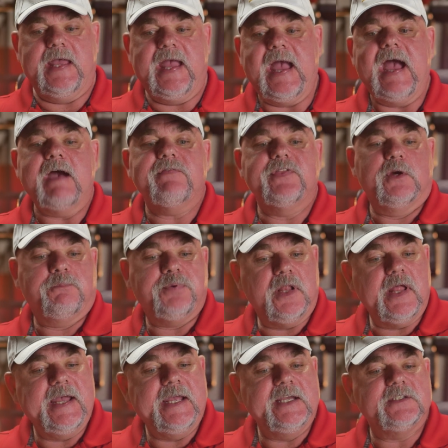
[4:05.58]
they have their
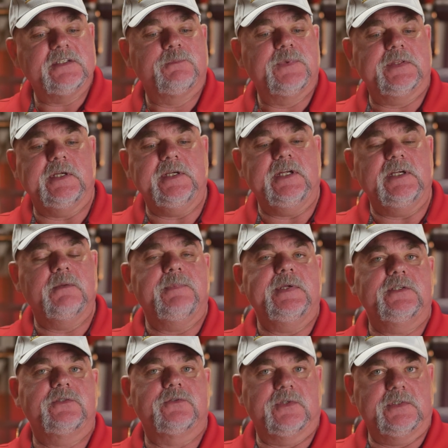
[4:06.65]
place, but they need to
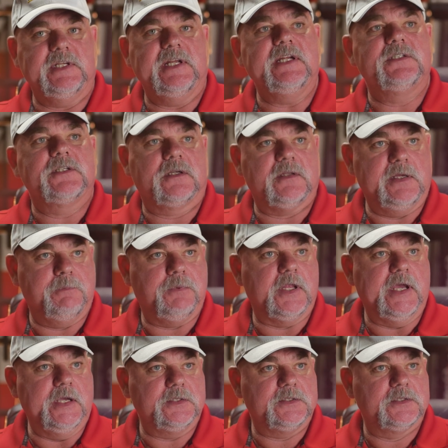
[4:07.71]
be strategically
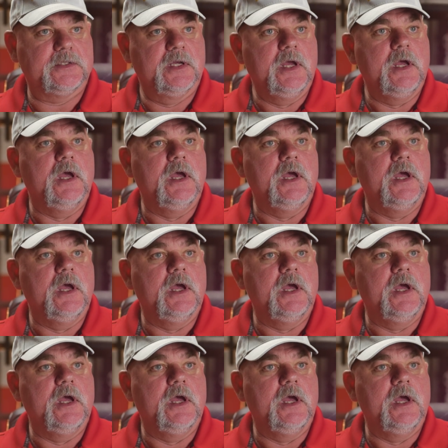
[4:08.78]
placed.